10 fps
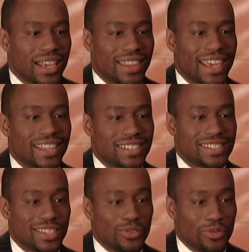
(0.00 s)
they get to
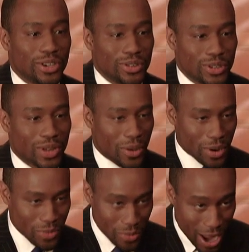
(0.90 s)
see the real you. Like
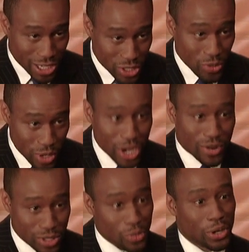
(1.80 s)
when we watch you, we know
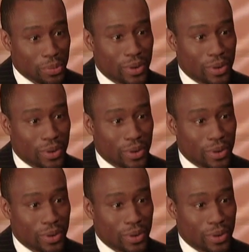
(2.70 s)
it's a real